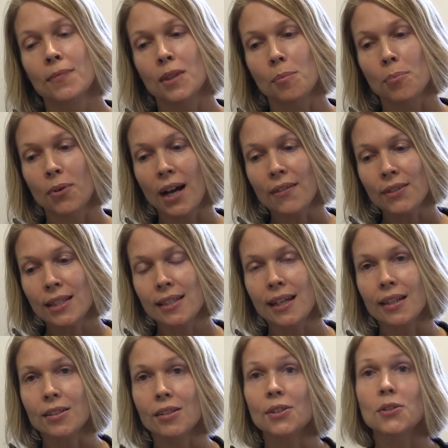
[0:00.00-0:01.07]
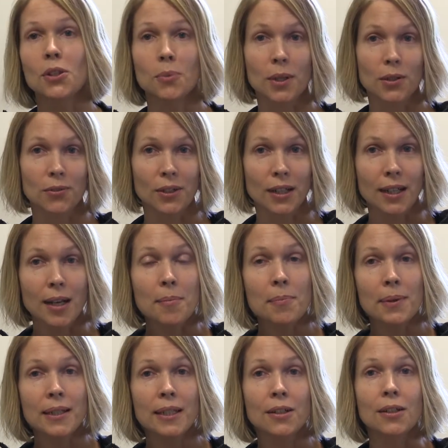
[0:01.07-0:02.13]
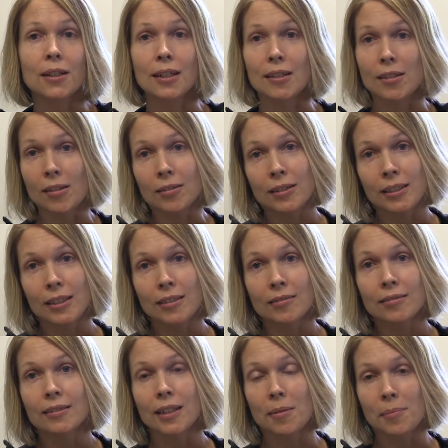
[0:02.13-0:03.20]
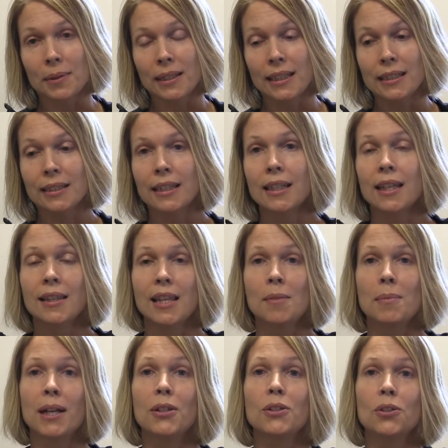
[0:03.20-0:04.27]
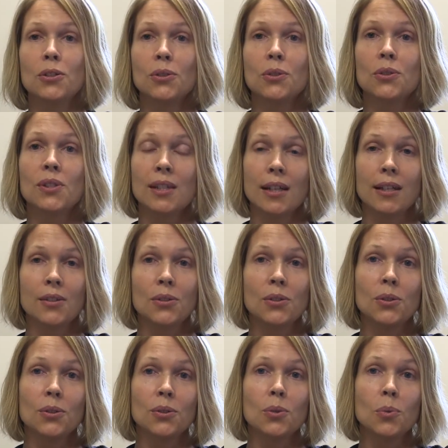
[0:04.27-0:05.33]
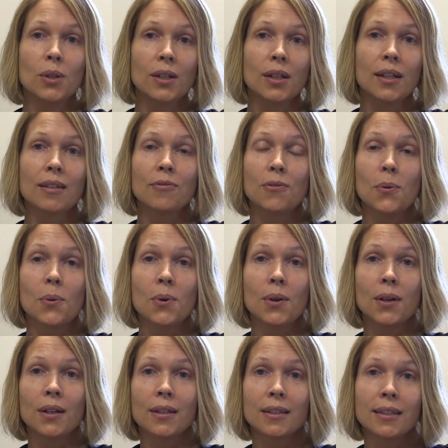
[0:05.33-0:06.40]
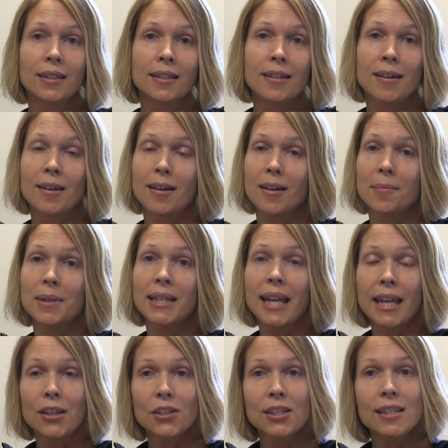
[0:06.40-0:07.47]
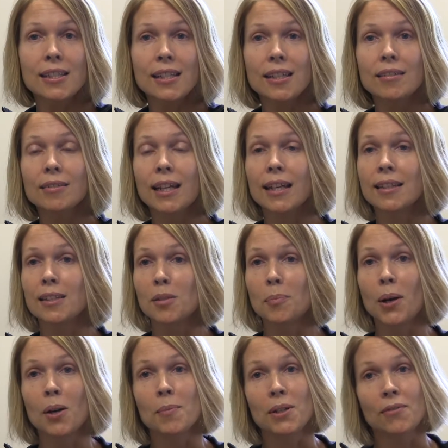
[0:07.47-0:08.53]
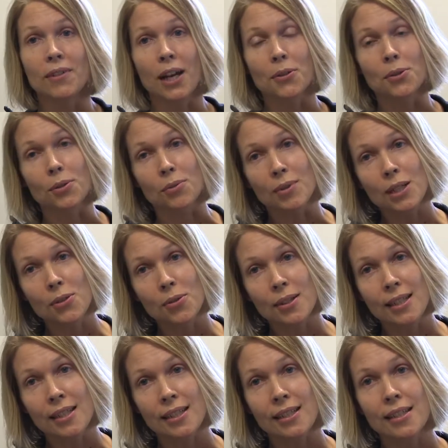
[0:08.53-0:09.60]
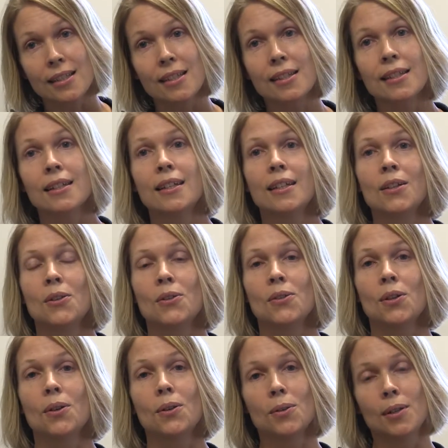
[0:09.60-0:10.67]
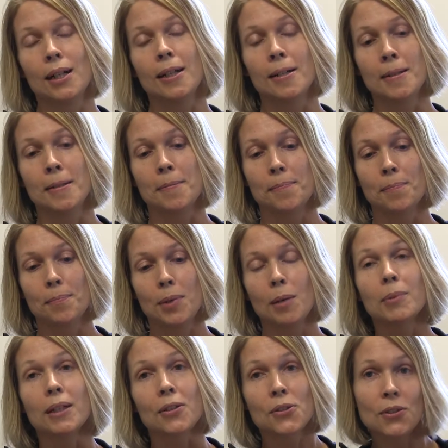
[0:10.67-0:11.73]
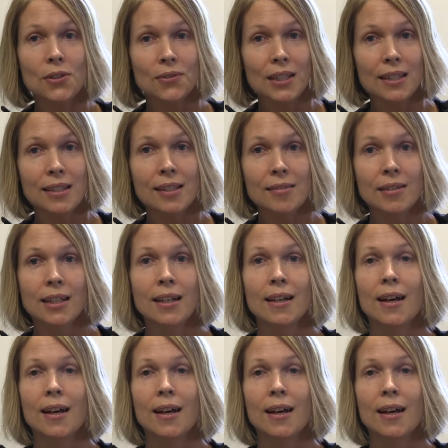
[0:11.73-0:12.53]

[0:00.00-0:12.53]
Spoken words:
the private sector, so work for a company or a consulting company. They might choose then to work for an agency like the Department of Natural Resources, so public service,